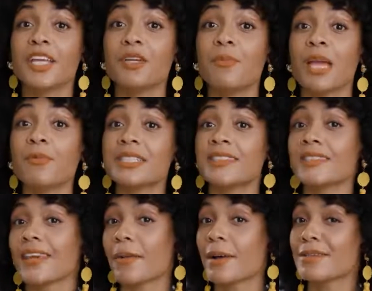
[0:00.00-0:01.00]
You may want to
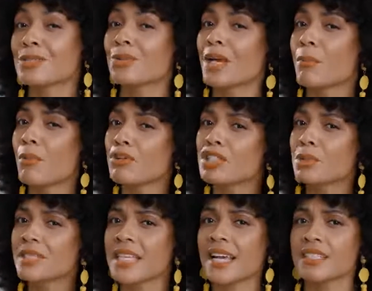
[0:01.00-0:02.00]
think about doing
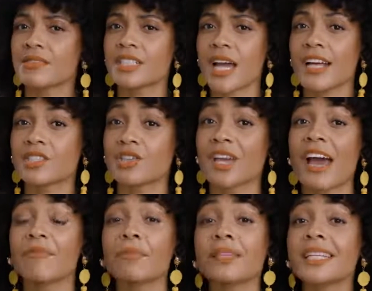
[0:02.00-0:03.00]
multiple takes of shots so you
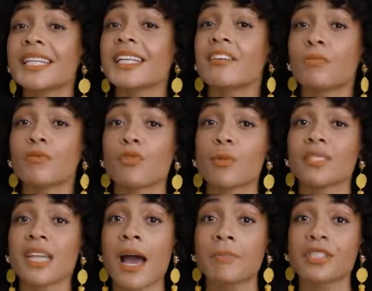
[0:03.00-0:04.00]
have plenty of
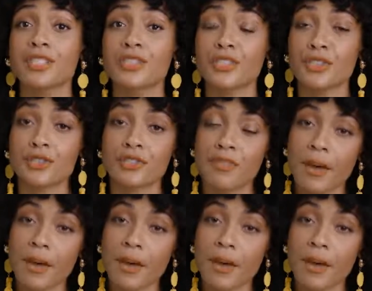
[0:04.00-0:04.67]
performance options to choose